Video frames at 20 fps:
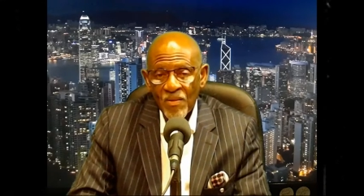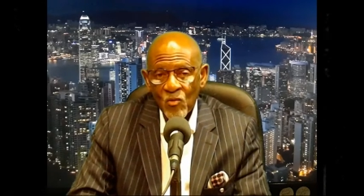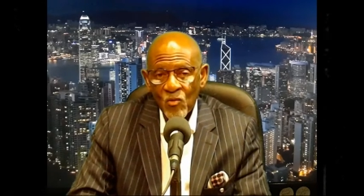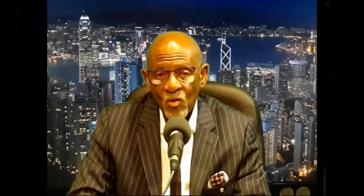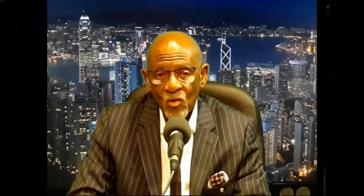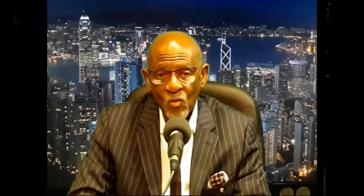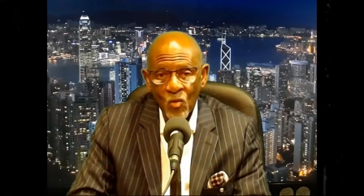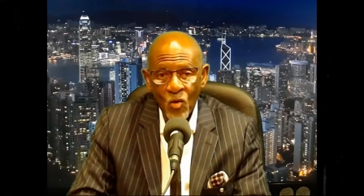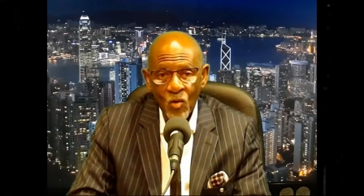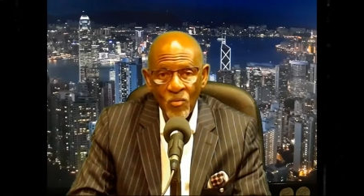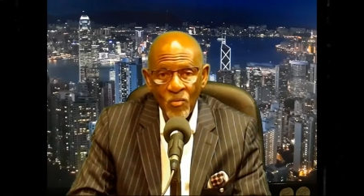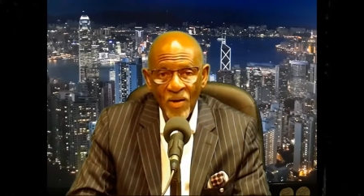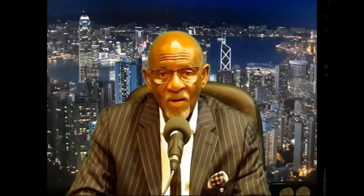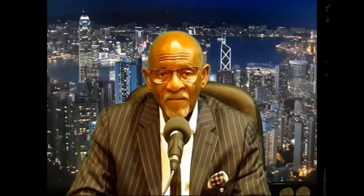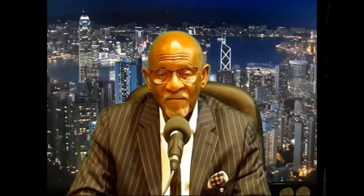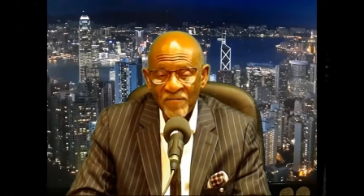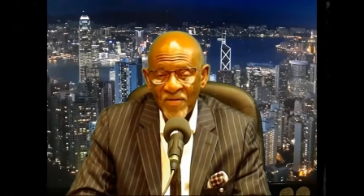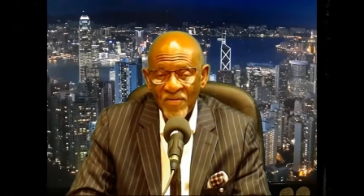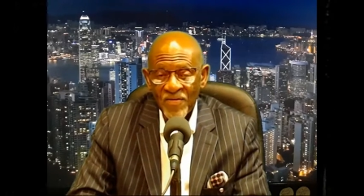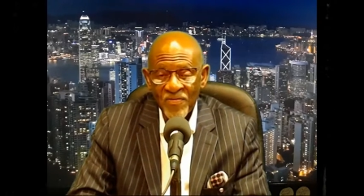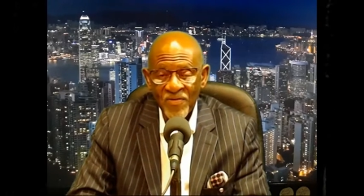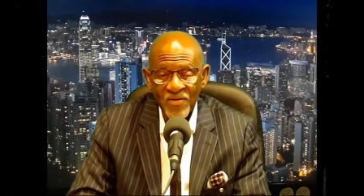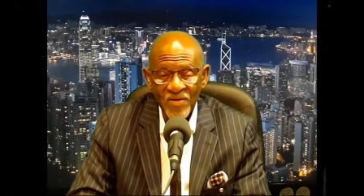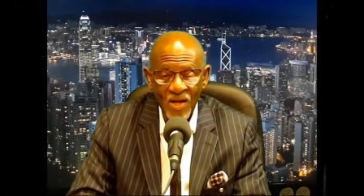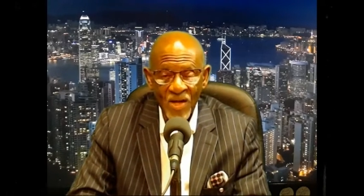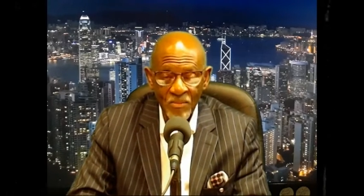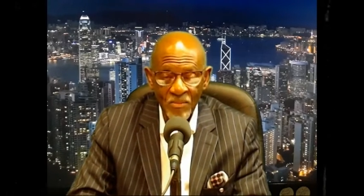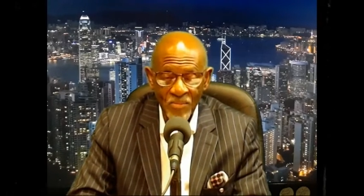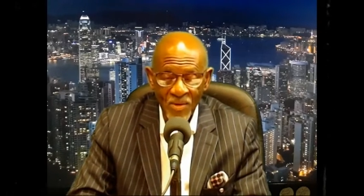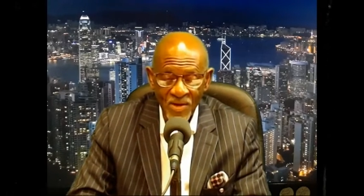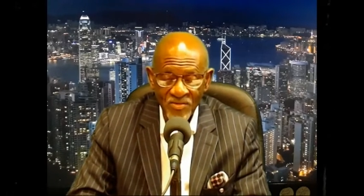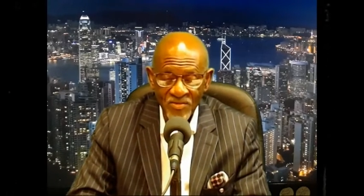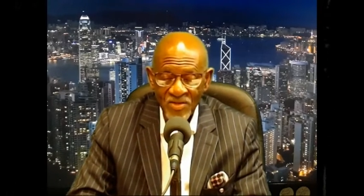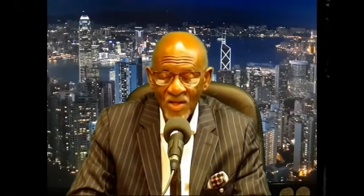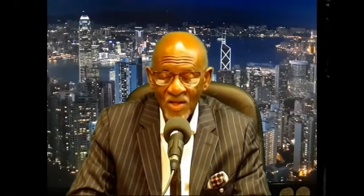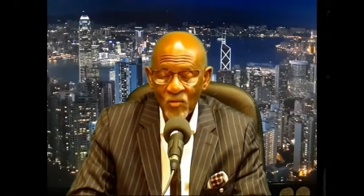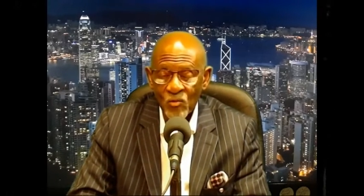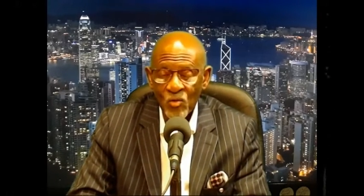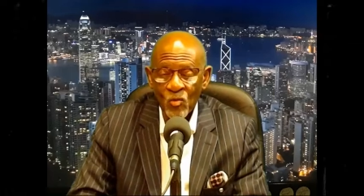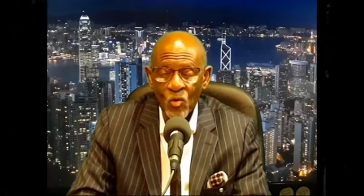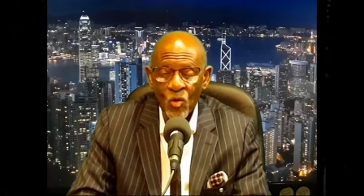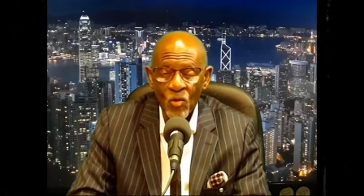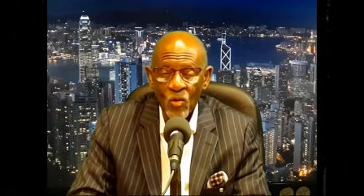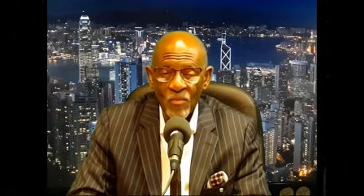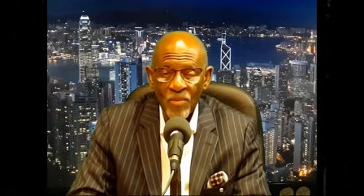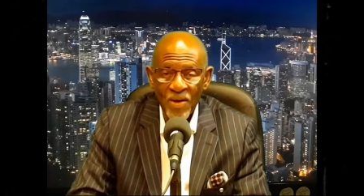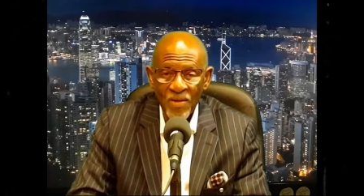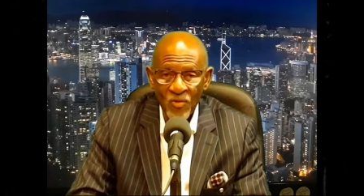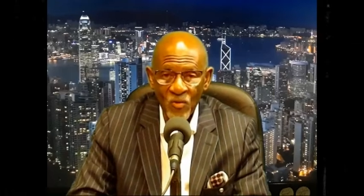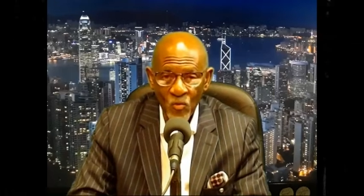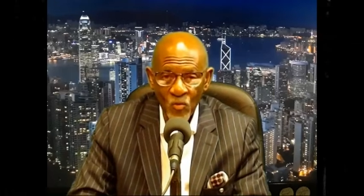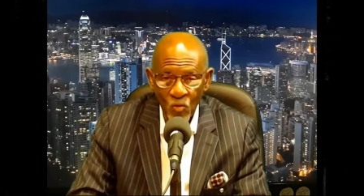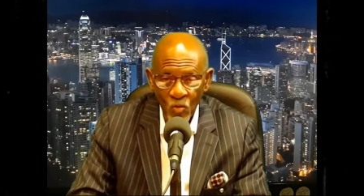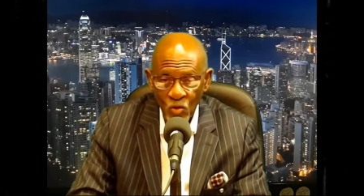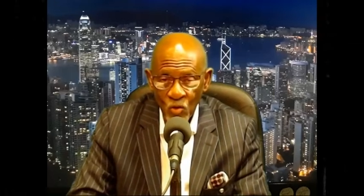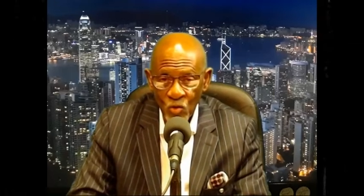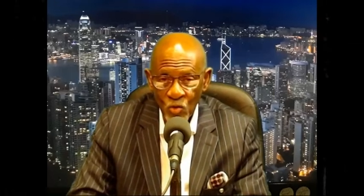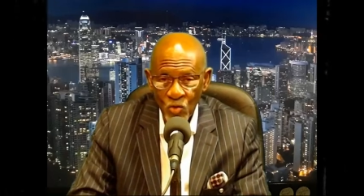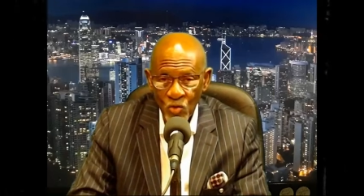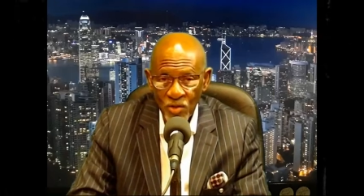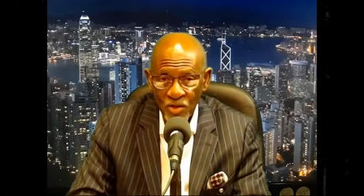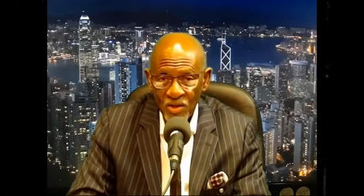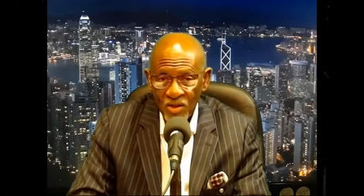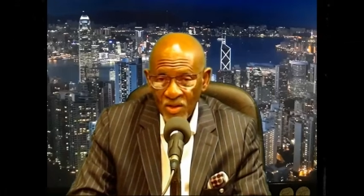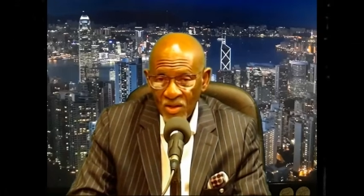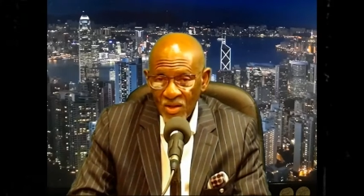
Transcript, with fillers: we walk by faith and not by sight. We walk by the word